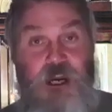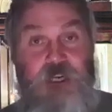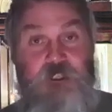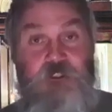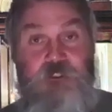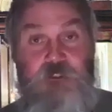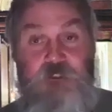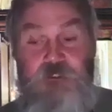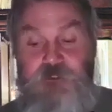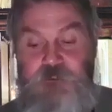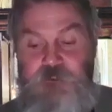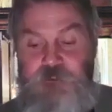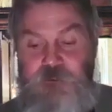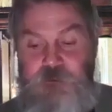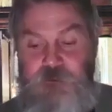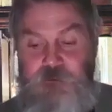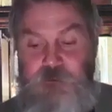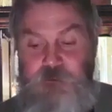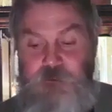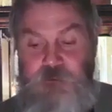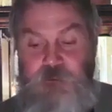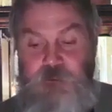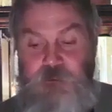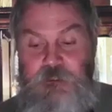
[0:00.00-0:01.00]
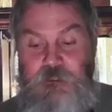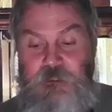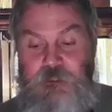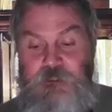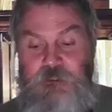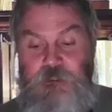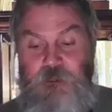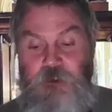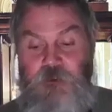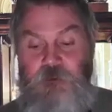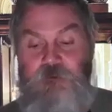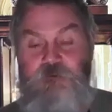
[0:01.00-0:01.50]
were righteous,
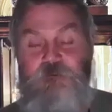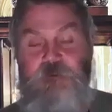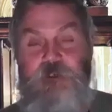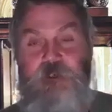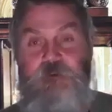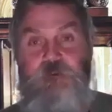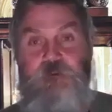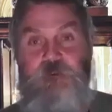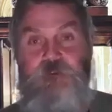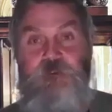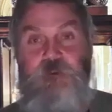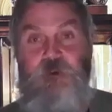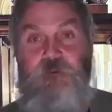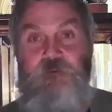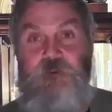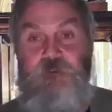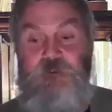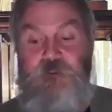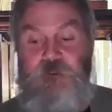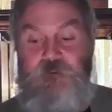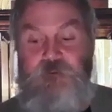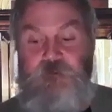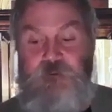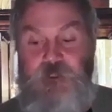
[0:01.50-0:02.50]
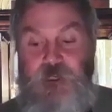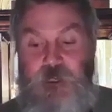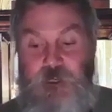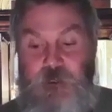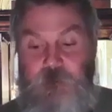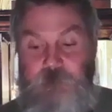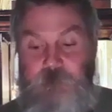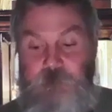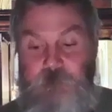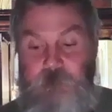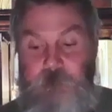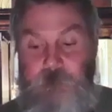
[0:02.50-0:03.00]
and all three were
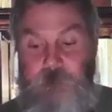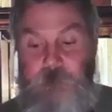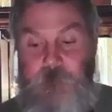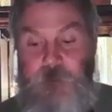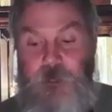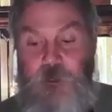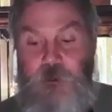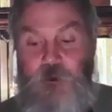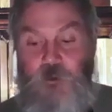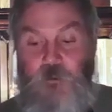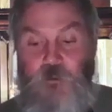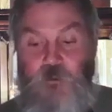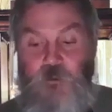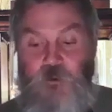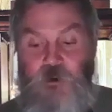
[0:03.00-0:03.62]
servants of God.